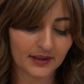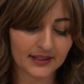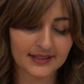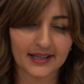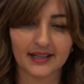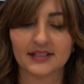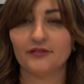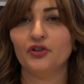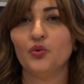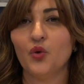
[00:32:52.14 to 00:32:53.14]
it's like as
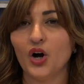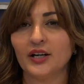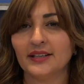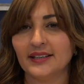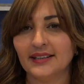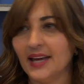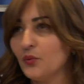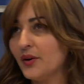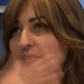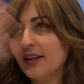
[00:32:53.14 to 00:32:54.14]
if you walk in the day
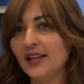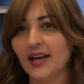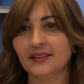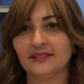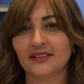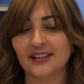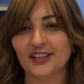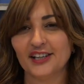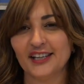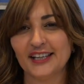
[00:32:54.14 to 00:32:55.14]
when the light
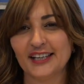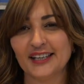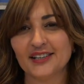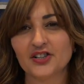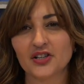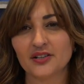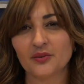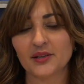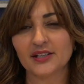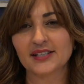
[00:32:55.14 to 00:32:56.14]

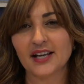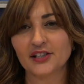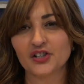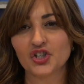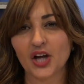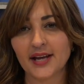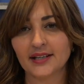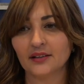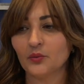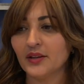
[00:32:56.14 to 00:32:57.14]
when the sun is
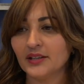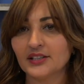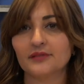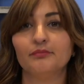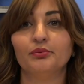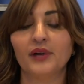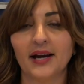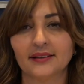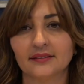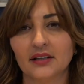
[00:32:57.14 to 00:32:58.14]
shining, when it's
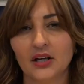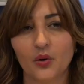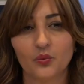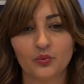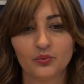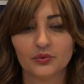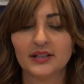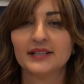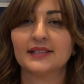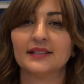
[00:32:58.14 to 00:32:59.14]
bright.
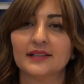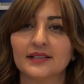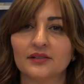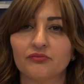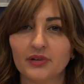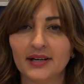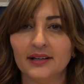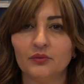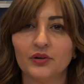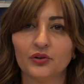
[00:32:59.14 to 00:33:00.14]
It's
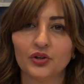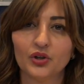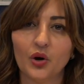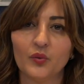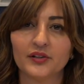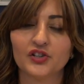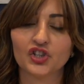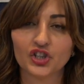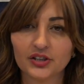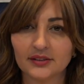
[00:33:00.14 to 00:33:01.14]
really when you go with
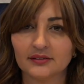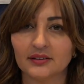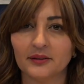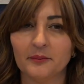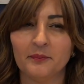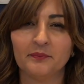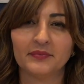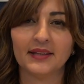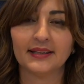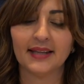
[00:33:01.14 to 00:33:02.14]
certainty
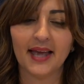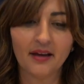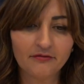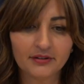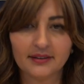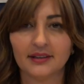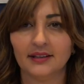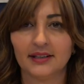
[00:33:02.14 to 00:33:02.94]
that everything